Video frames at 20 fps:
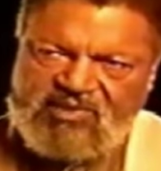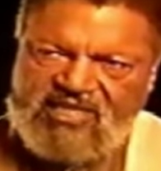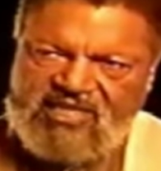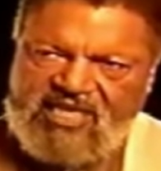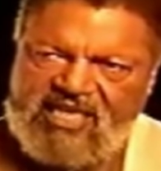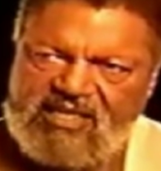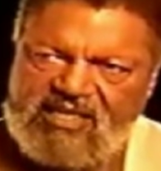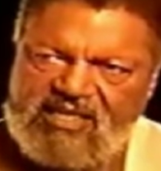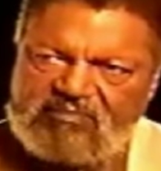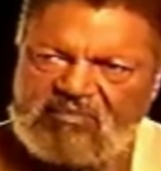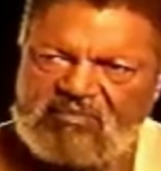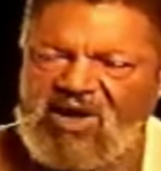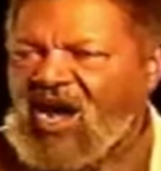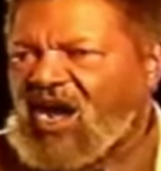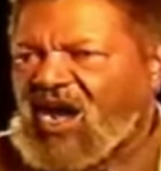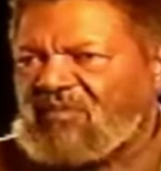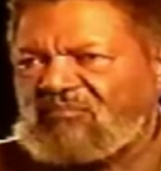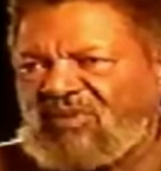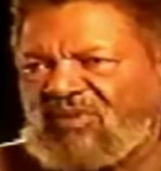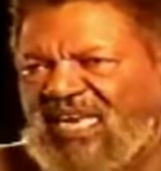but they
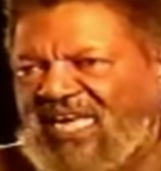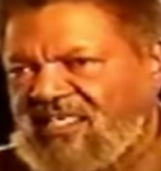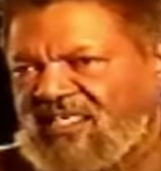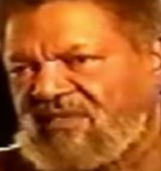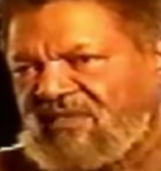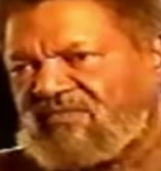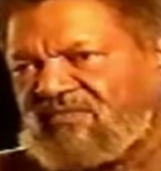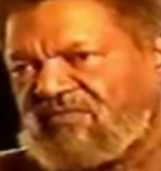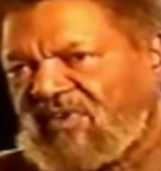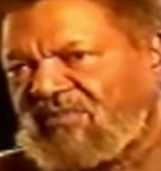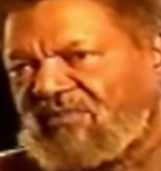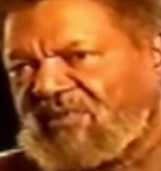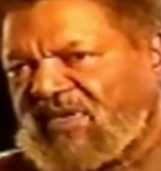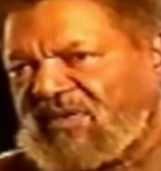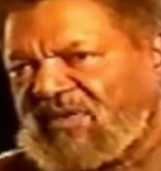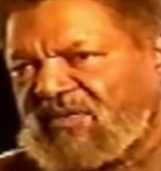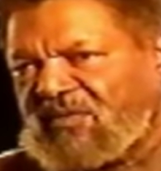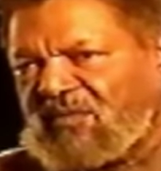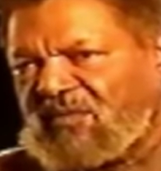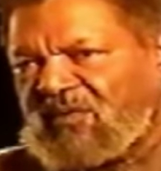barred blacks from it
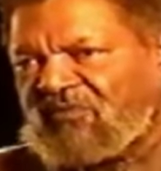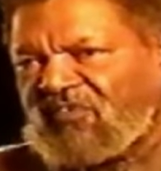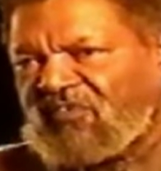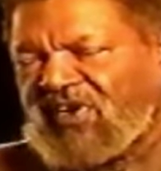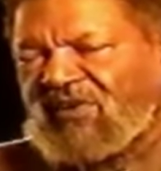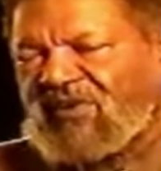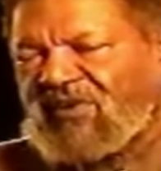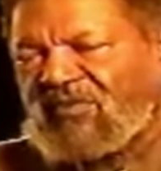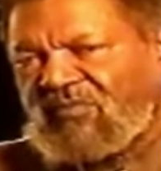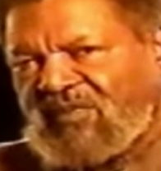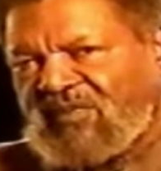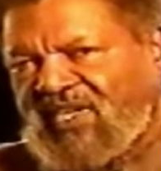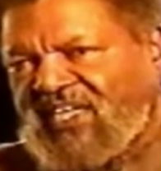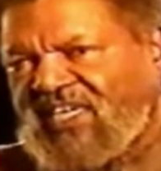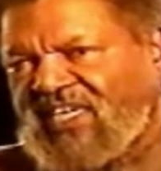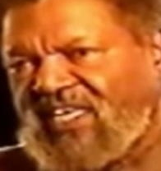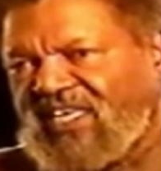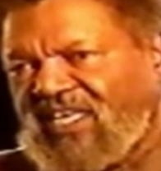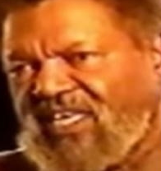with federal money.